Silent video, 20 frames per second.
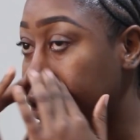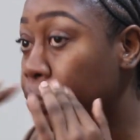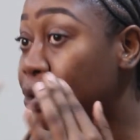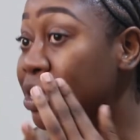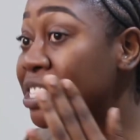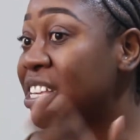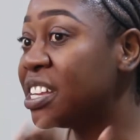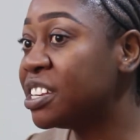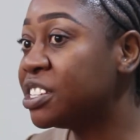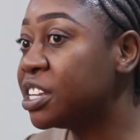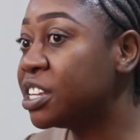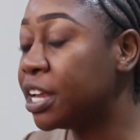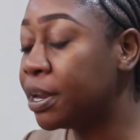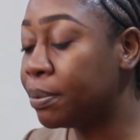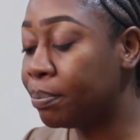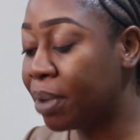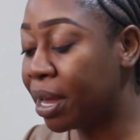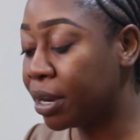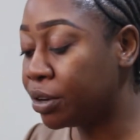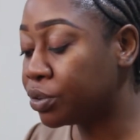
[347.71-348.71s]
It was
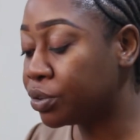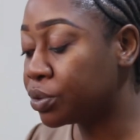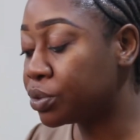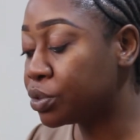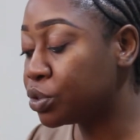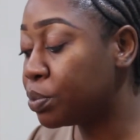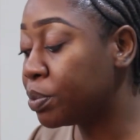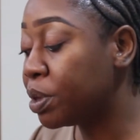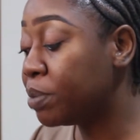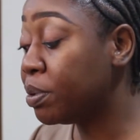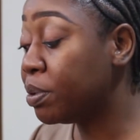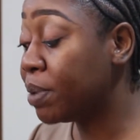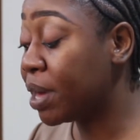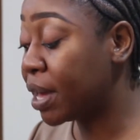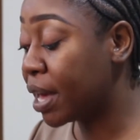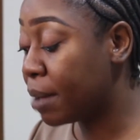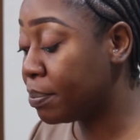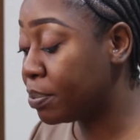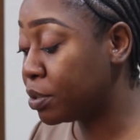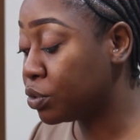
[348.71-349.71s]
internet bundles. So maybe my
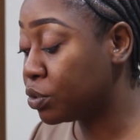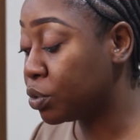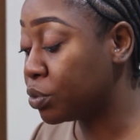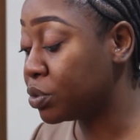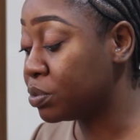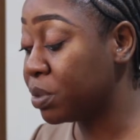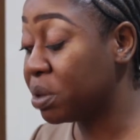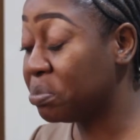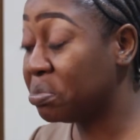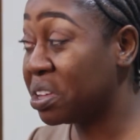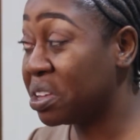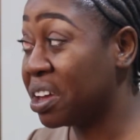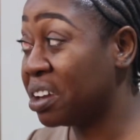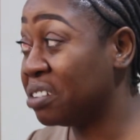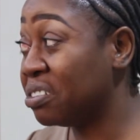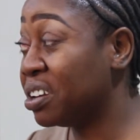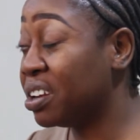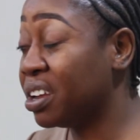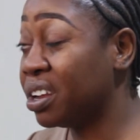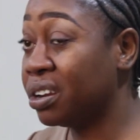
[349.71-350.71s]
capital was maybe
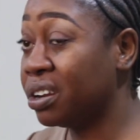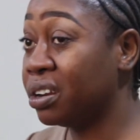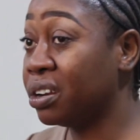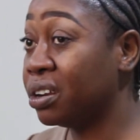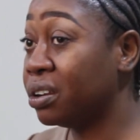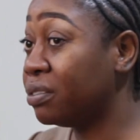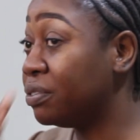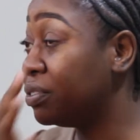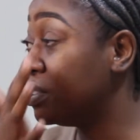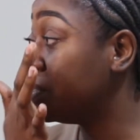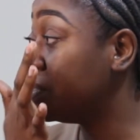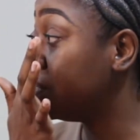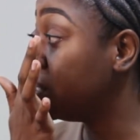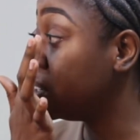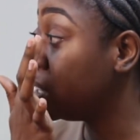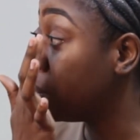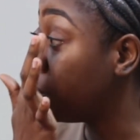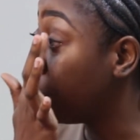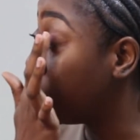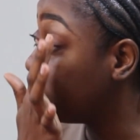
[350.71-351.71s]

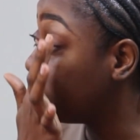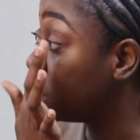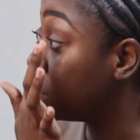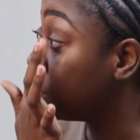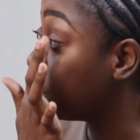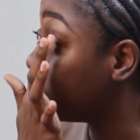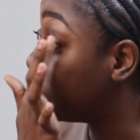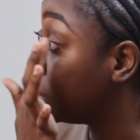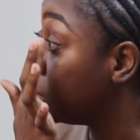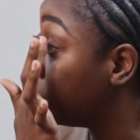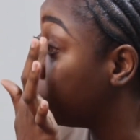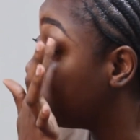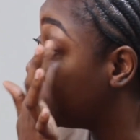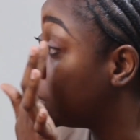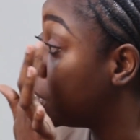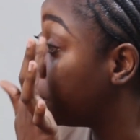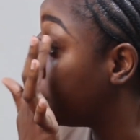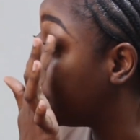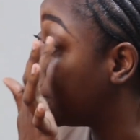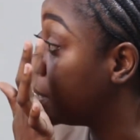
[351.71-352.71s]
150 a month for
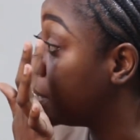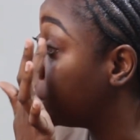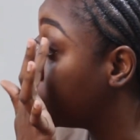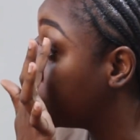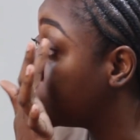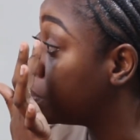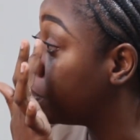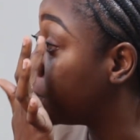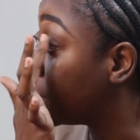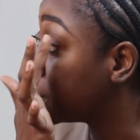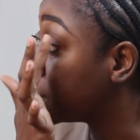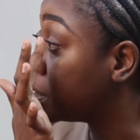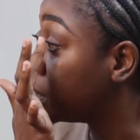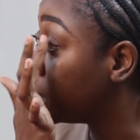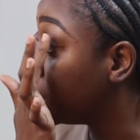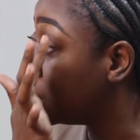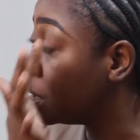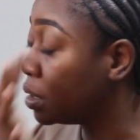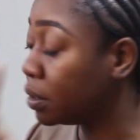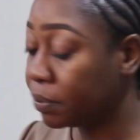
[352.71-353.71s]
internet bundles back
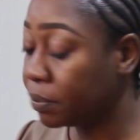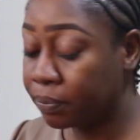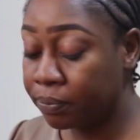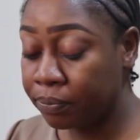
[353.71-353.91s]
then.